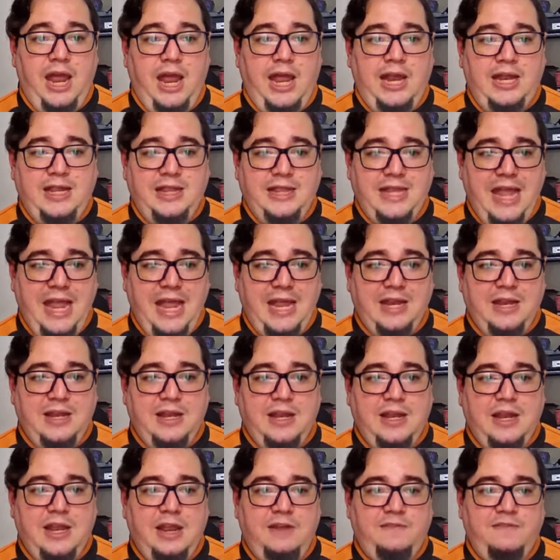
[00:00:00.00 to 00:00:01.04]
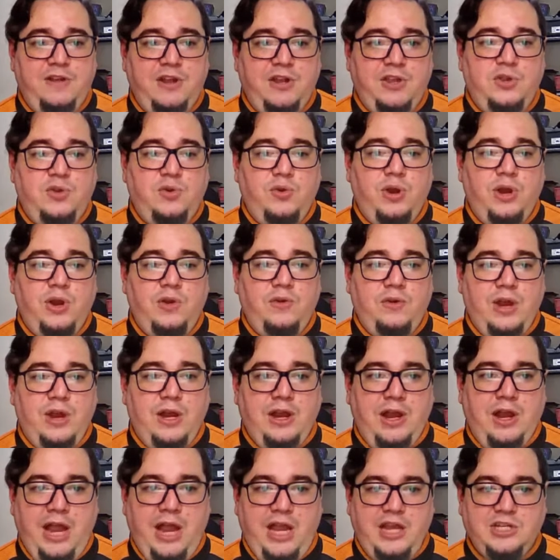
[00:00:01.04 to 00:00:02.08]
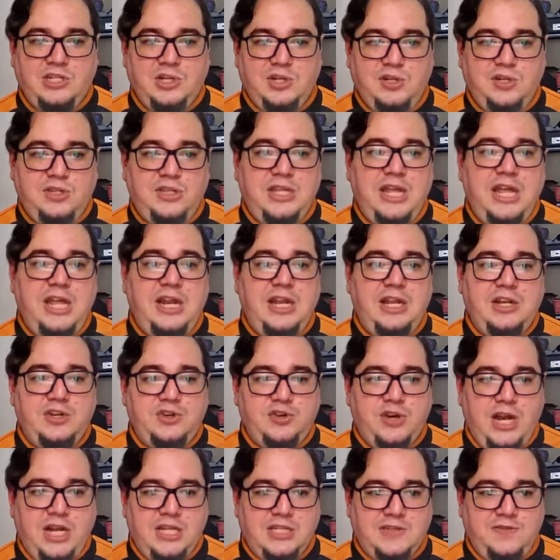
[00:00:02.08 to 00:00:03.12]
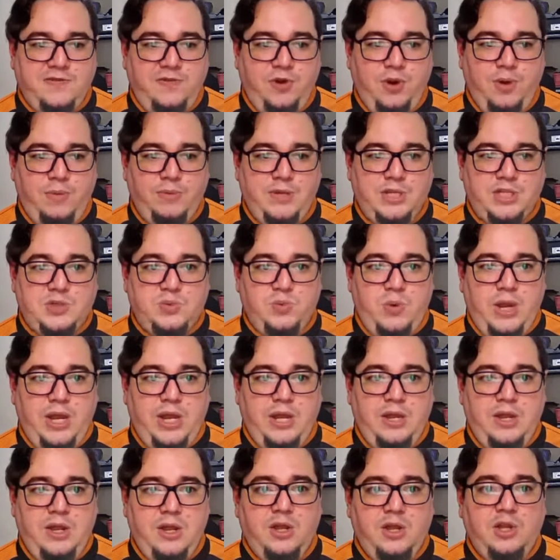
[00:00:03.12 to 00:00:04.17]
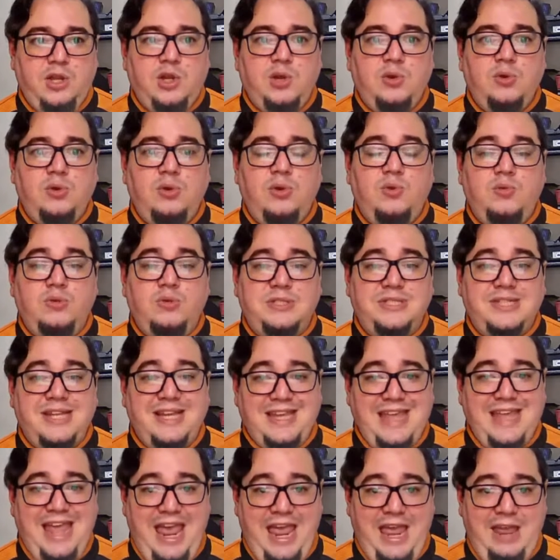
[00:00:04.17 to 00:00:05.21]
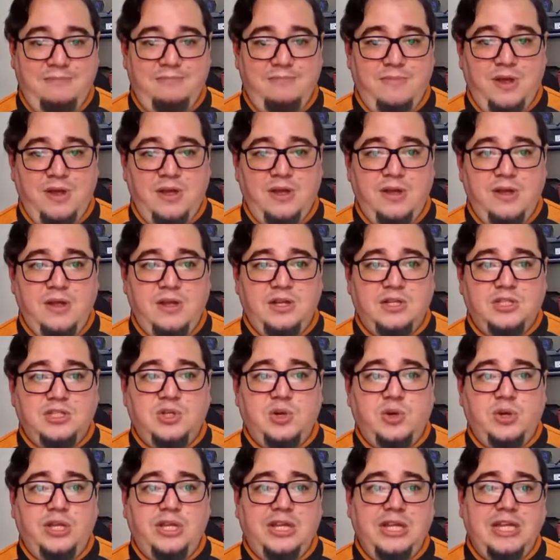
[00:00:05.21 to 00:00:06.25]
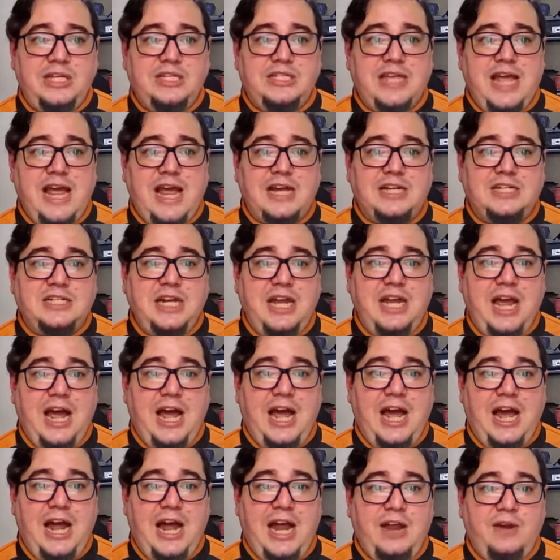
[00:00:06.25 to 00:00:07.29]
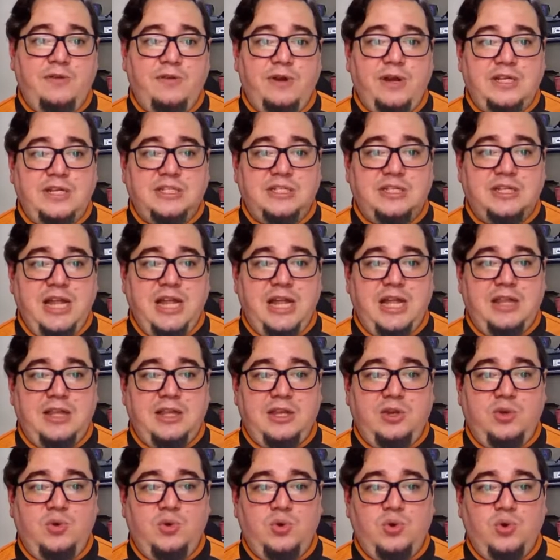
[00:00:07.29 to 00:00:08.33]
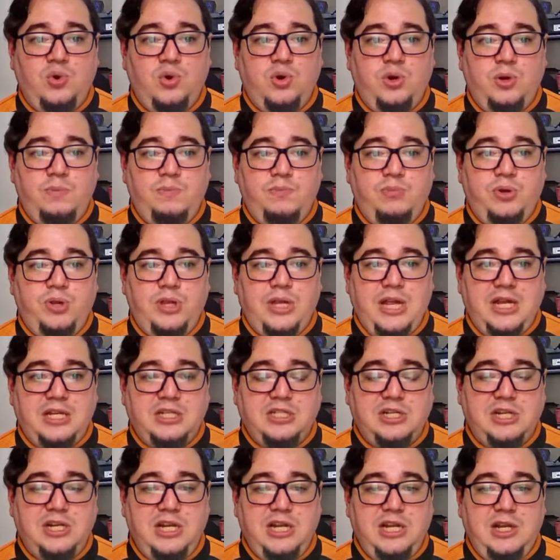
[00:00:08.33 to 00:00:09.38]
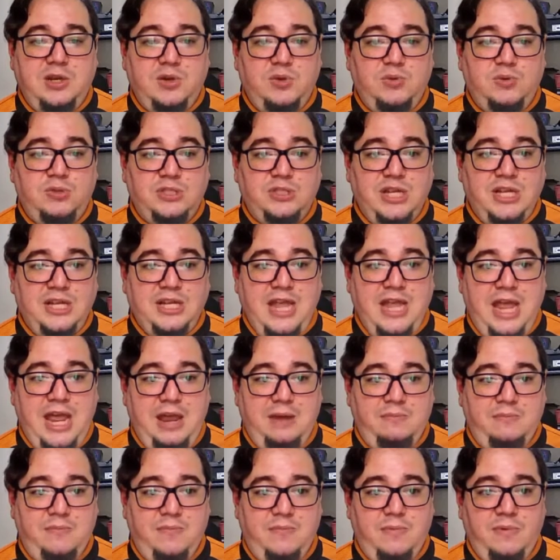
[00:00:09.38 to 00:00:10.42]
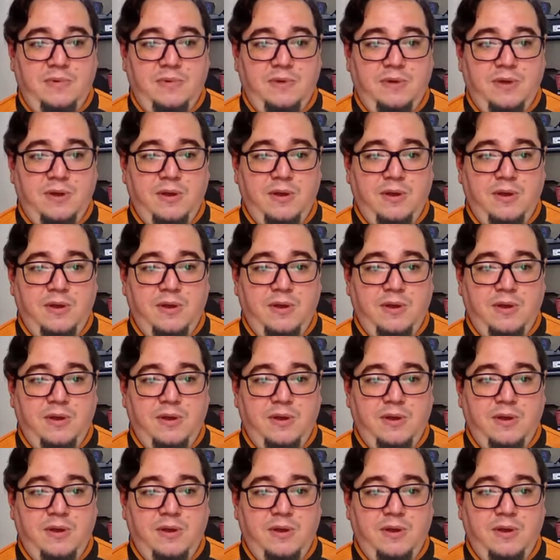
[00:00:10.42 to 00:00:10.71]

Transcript: And then if Enduring Angel didn't transform this way, you lose the game. So it is actually a high risk that you could potentially lose the game.